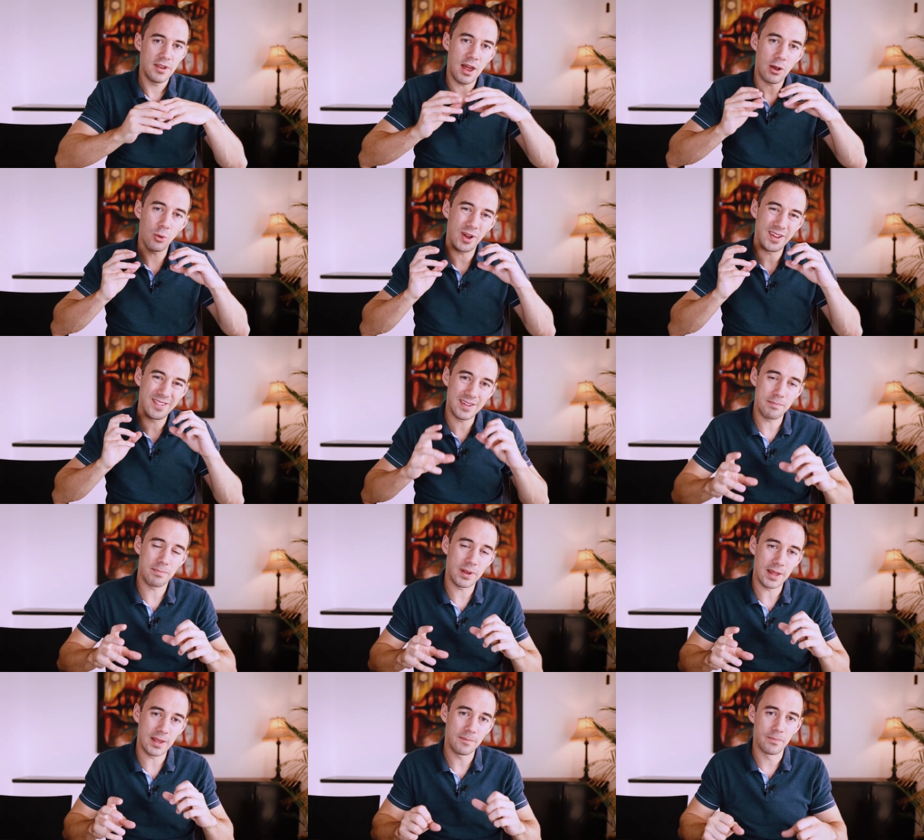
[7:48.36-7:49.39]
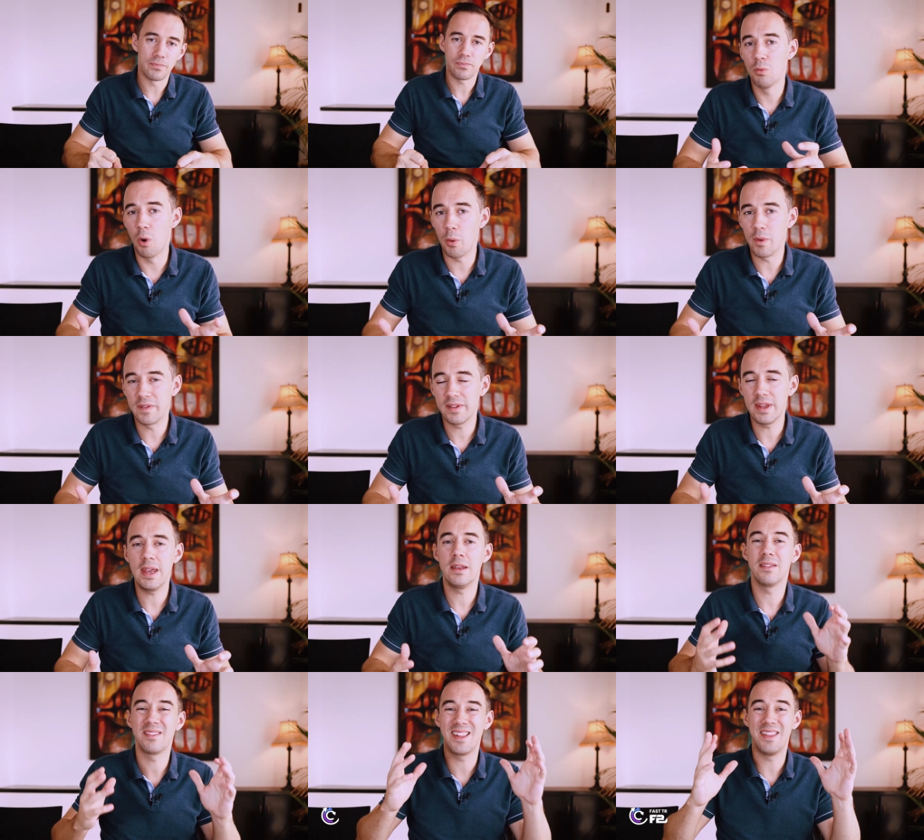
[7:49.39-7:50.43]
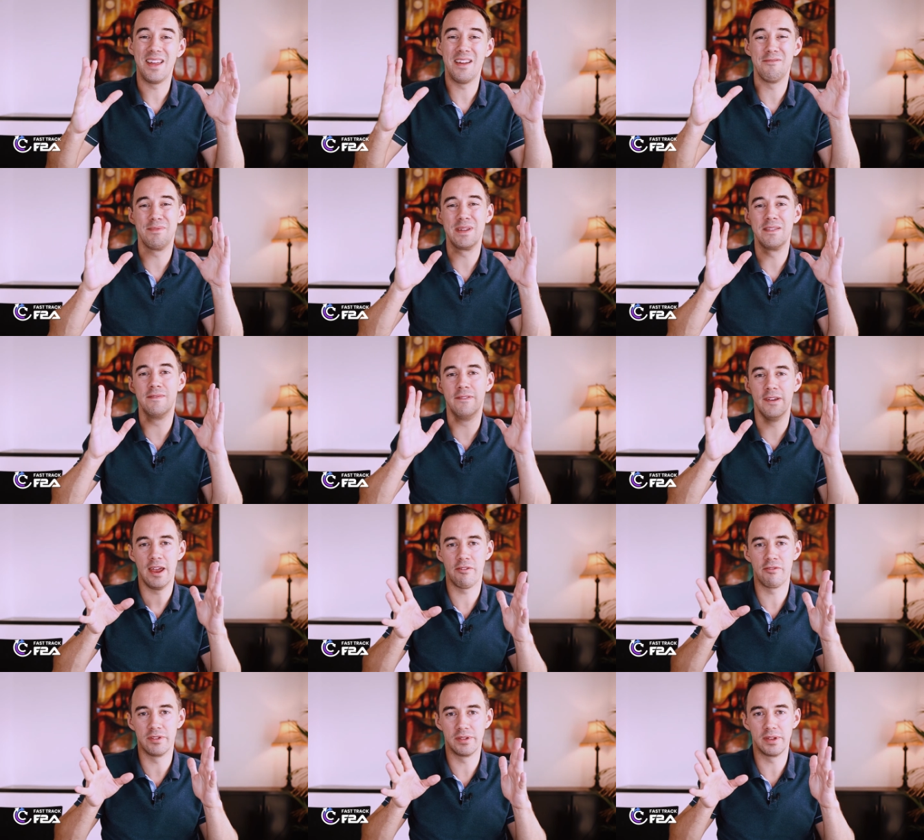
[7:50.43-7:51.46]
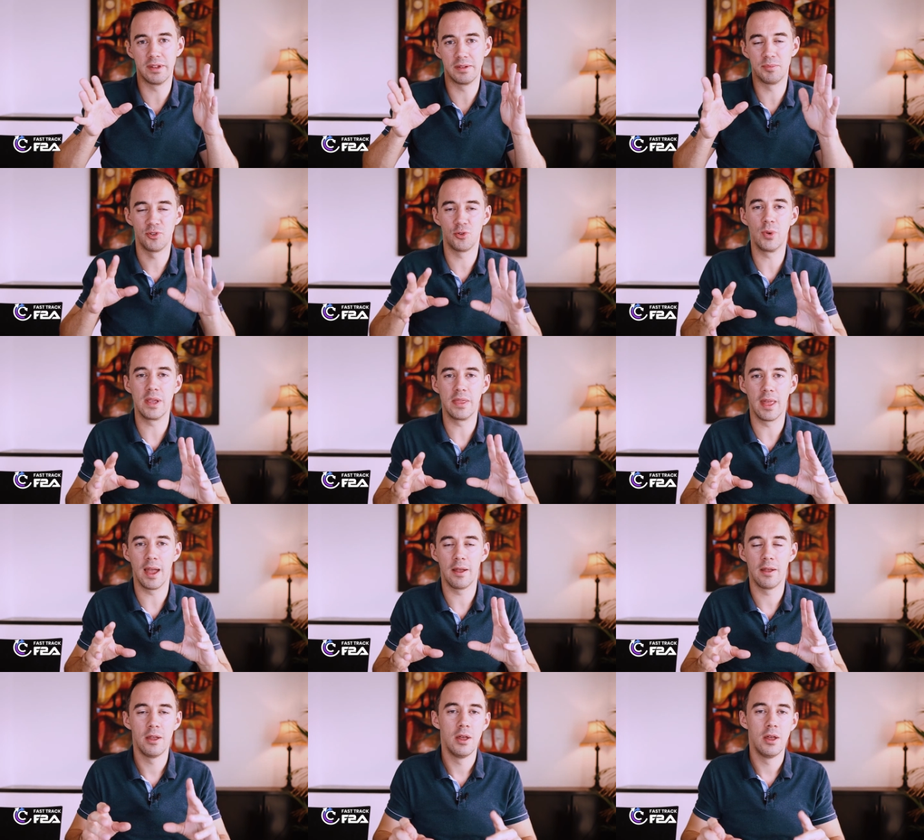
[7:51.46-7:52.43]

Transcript: Now quite simply, what we've seen is that there have been variances between that.